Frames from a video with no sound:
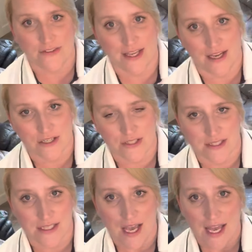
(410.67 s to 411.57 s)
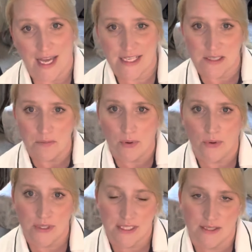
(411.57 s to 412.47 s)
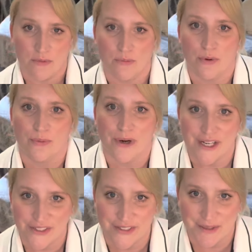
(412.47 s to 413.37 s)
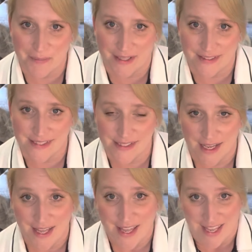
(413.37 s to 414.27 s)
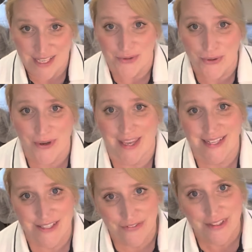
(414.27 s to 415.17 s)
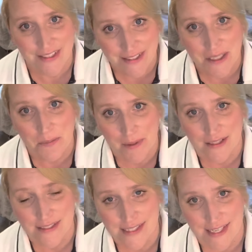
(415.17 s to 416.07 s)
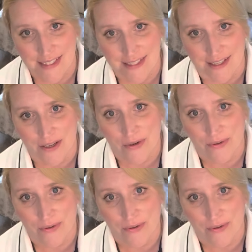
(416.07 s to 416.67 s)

reactions, and it's important that when we're working on our balance, it's okay to feel a little bit unsteady.